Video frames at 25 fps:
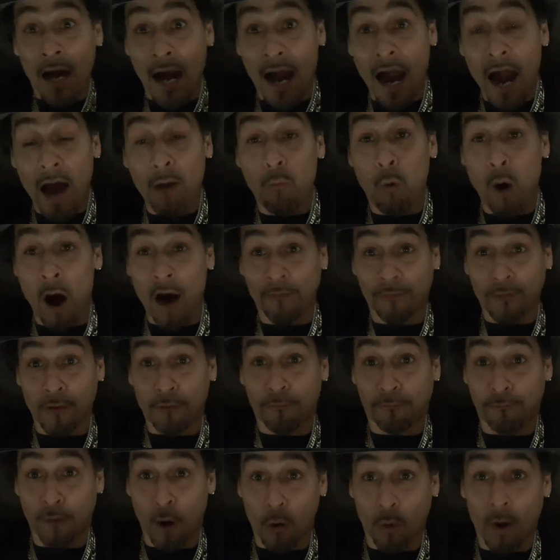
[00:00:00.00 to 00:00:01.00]
I want the
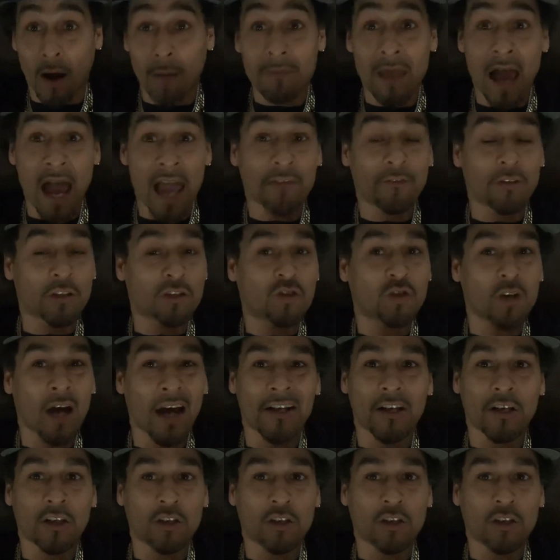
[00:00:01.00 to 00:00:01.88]
phone. I'm not even trying